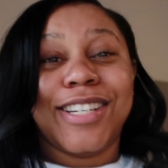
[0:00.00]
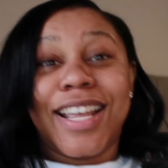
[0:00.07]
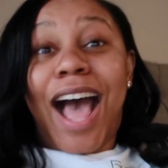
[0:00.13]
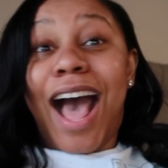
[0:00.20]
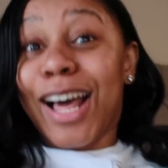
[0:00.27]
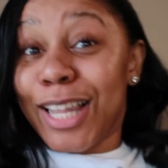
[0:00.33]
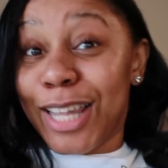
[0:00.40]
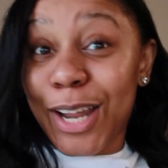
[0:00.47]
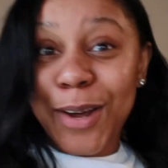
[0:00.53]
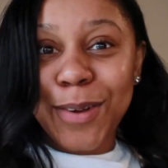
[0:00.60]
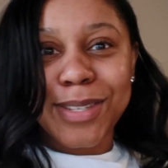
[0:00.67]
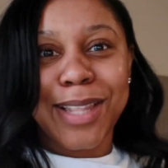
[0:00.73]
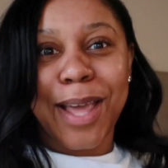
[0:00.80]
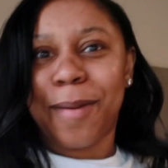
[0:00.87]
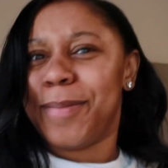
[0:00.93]
You gotta
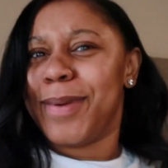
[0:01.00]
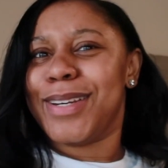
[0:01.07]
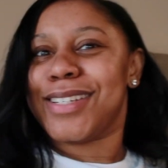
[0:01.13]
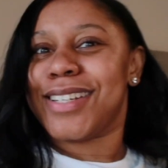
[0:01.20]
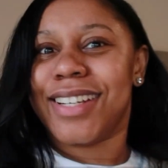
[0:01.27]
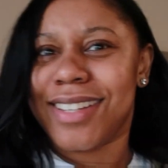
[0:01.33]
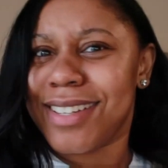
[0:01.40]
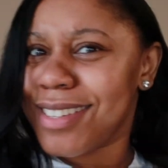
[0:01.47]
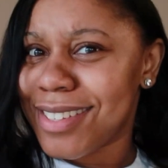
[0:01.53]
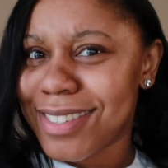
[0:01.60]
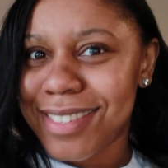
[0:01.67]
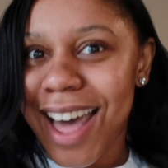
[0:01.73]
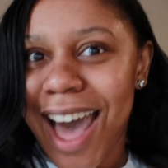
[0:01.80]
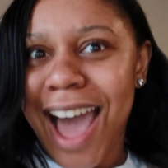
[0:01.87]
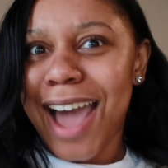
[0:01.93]
close that bitch
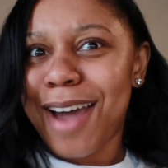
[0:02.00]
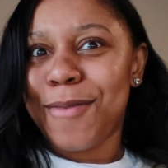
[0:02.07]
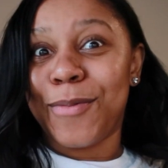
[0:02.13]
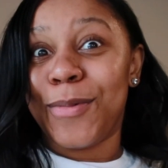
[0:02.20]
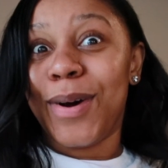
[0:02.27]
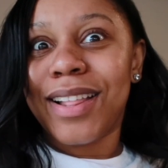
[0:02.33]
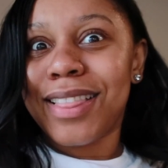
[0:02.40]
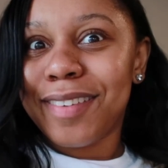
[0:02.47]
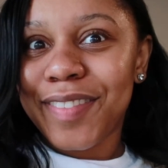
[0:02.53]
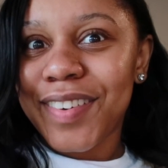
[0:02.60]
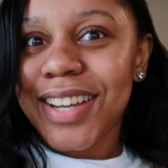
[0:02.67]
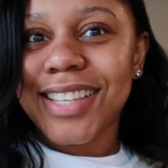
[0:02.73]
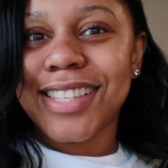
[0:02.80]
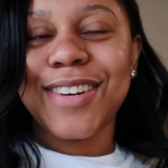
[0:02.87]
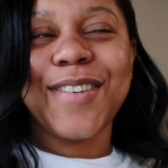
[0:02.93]
cause what the
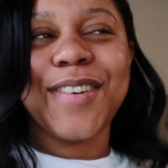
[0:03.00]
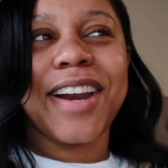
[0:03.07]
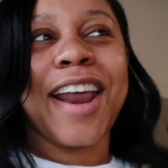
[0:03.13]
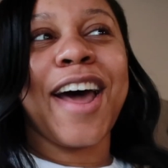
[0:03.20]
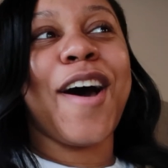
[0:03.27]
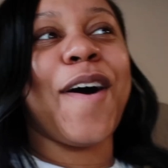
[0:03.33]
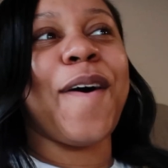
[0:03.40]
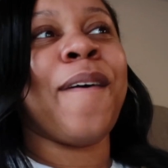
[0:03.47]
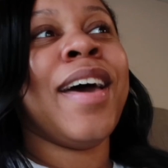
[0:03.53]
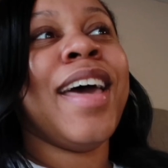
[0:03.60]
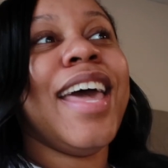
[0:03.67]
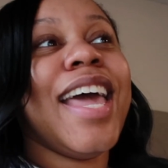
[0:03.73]
fuck is going on?